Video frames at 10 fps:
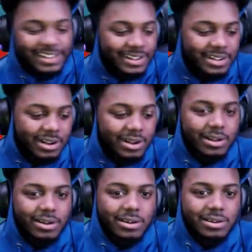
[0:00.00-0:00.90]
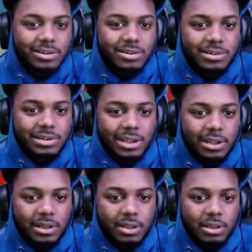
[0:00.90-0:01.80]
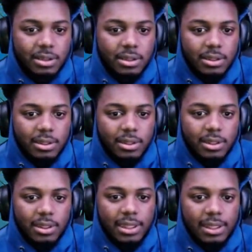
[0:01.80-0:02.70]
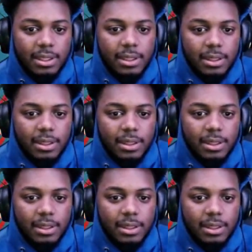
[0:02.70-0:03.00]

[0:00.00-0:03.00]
Nothing is said.